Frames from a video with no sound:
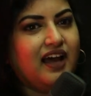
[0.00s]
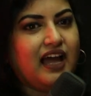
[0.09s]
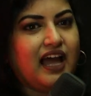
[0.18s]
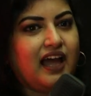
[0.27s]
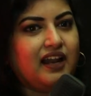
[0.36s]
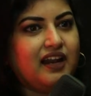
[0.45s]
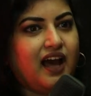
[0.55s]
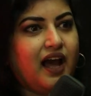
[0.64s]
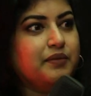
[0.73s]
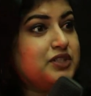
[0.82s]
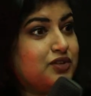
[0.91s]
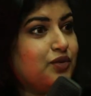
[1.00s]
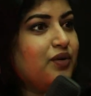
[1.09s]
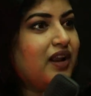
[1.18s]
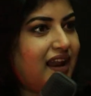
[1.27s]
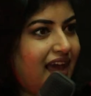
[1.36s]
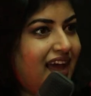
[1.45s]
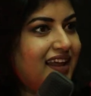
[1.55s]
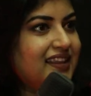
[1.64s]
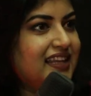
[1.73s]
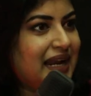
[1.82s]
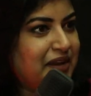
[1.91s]
and i'm so
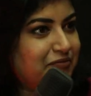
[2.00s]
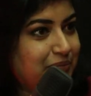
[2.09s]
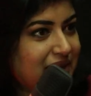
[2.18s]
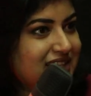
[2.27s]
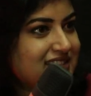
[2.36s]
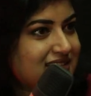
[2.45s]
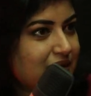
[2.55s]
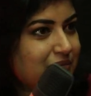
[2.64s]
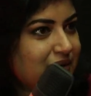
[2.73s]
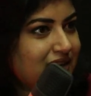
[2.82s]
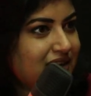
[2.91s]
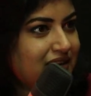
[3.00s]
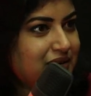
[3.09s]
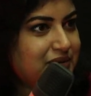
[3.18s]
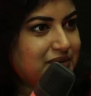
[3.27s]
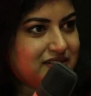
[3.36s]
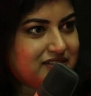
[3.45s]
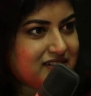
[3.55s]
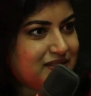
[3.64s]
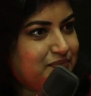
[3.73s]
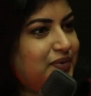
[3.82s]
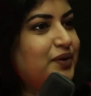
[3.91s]
glad that i've met somebody who's just
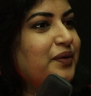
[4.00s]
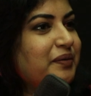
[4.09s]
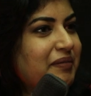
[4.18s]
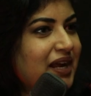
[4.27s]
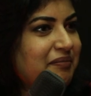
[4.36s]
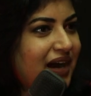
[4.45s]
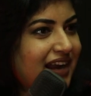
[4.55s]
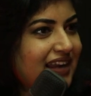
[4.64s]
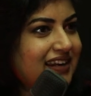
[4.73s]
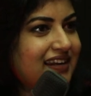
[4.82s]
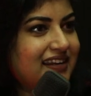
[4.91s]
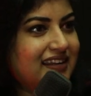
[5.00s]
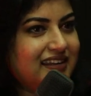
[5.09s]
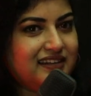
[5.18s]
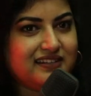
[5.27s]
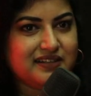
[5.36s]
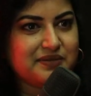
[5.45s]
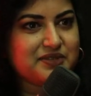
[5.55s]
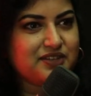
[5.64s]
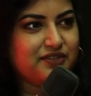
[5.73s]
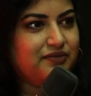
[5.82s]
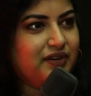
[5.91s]
blown my mind in terms
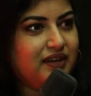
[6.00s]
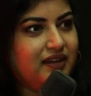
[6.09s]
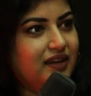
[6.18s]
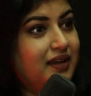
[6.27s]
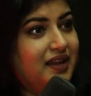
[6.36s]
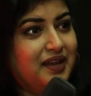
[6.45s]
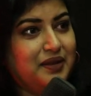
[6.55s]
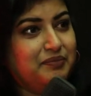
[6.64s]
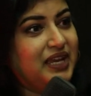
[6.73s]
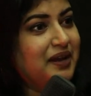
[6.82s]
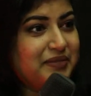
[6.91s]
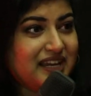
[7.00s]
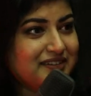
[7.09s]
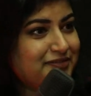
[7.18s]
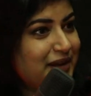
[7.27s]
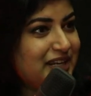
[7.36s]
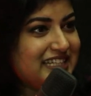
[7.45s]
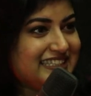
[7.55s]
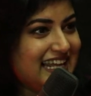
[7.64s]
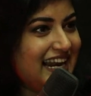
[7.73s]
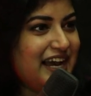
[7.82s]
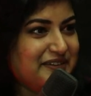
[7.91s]
of being a bigger feminist
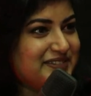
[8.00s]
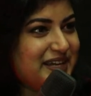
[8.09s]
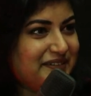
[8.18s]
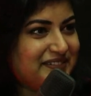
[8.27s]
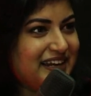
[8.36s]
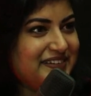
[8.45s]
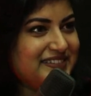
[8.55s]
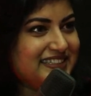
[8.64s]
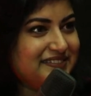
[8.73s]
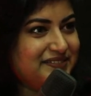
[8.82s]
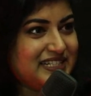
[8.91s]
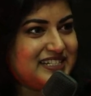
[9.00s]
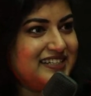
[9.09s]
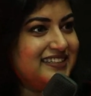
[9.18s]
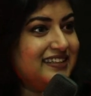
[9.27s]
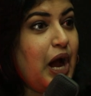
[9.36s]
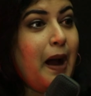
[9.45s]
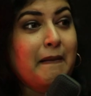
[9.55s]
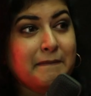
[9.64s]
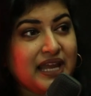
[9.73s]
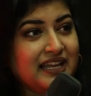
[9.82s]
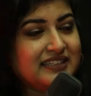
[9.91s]
than i am sometimes which is
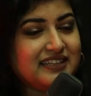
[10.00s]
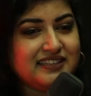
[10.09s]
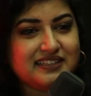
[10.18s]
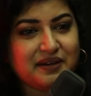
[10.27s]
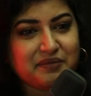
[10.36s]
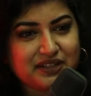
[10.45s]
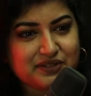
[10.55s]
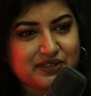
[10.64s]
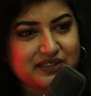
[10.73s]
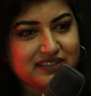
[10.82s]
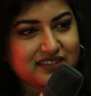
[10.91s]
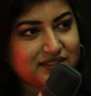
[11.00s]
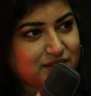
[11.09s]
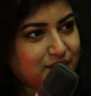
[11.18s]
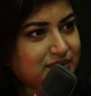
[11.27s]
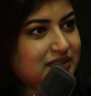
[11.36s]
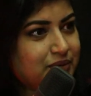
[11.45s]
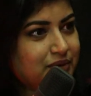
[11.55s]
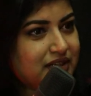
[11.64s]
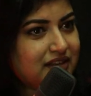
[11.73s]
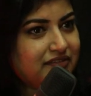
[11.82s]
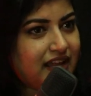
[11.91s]
amazing somebody who's so
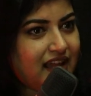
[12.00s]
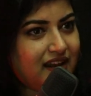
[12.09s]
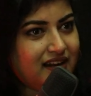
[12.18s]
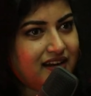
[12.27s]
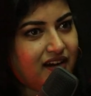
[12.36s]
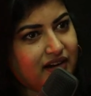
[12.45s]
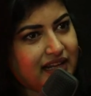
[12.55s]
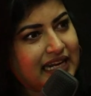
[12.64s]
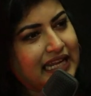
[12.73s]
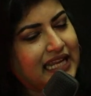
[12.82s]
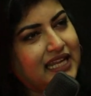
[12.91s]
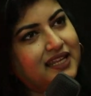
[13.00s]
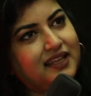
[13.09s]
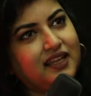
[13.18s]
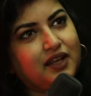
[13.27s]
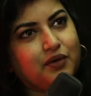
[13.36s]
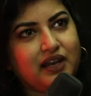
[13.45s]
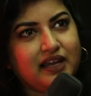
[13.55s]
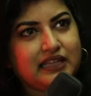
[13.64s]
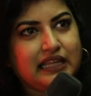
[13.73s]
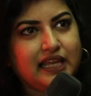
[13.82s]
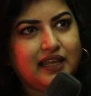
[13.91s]
supportive and on an equal i
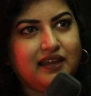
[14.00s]
think